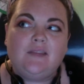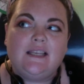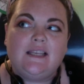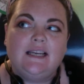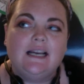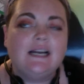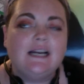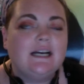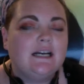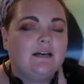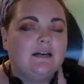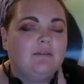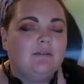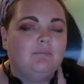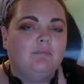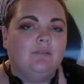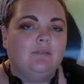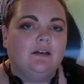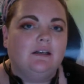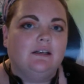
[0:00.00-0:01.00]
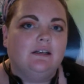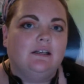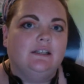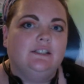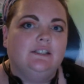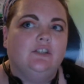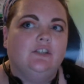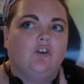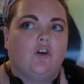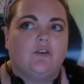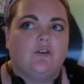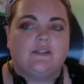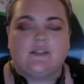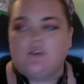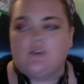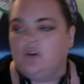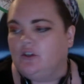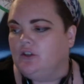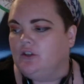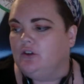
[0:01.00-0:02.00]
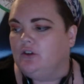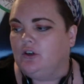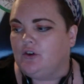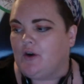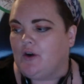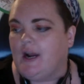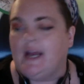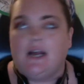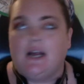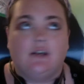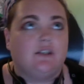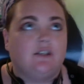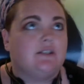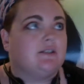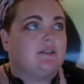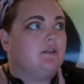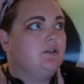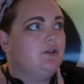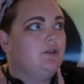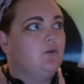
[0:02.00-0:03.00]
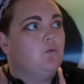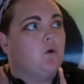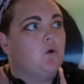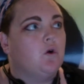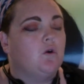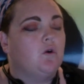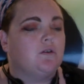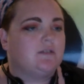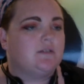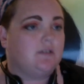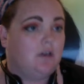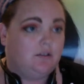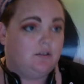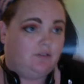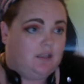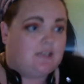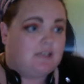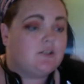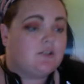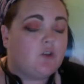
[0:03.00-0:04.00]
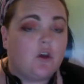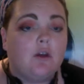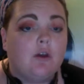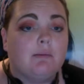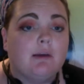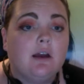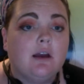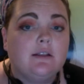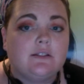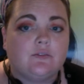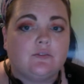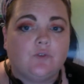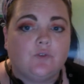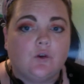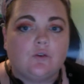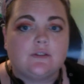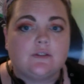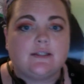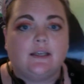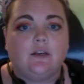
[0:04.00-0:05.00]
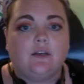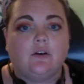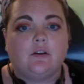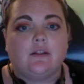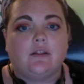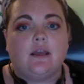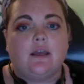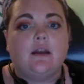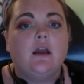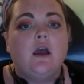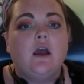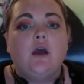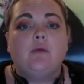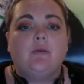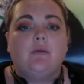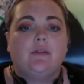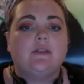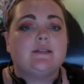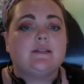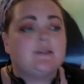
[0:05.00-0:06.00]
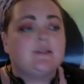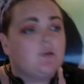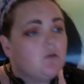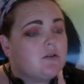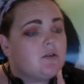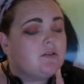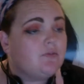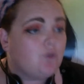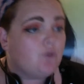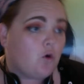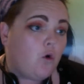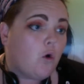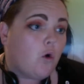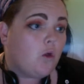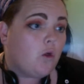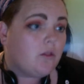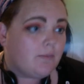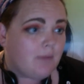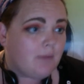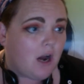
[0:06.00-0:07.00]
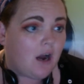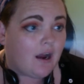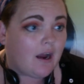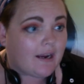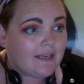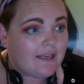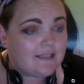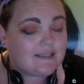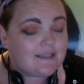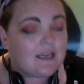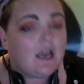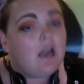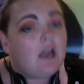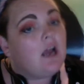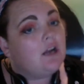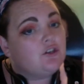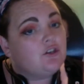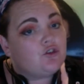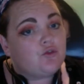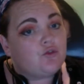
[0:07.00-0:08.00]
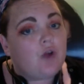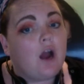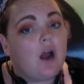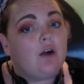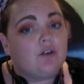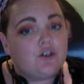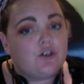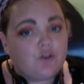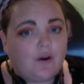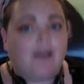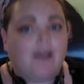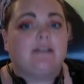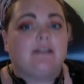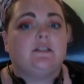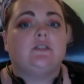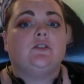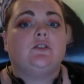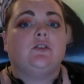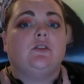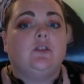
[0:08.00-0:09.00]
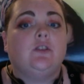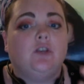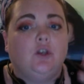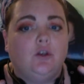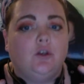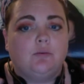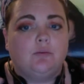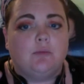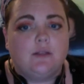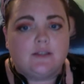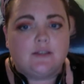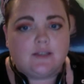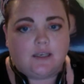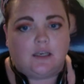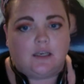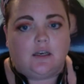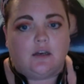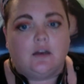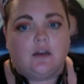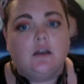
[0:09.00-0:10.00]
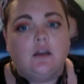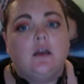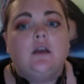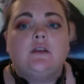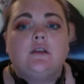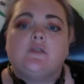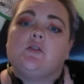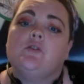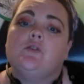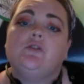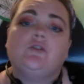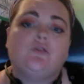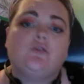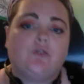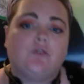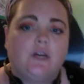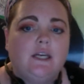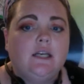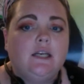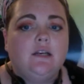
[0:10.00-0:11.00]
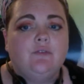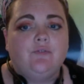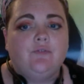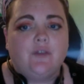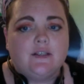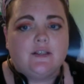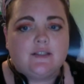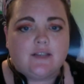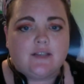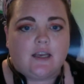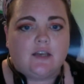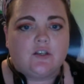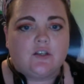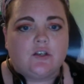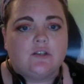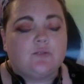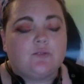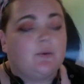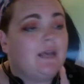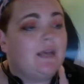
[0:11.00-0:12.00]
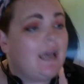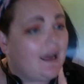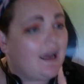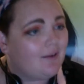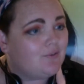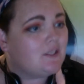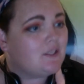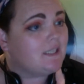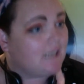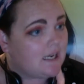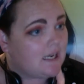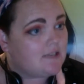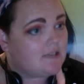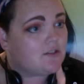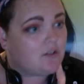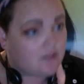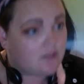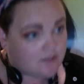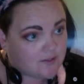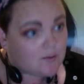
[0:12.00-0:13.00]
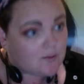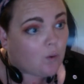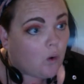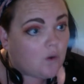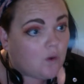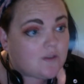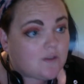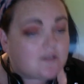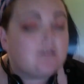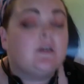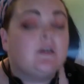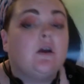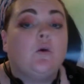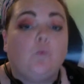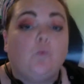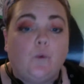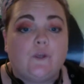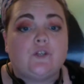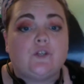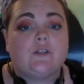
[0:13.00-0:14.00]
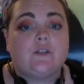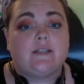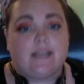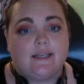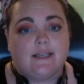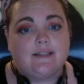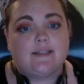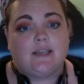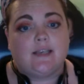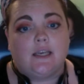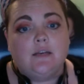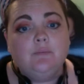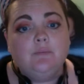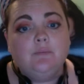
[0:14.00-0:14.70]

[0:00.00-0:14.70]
it's not your ground, it's not your walls. There's termites, of course, they go to that, but the source of all the mites are attracted to the human skin. So to treat infestations, we have to get to the source, which is our skin.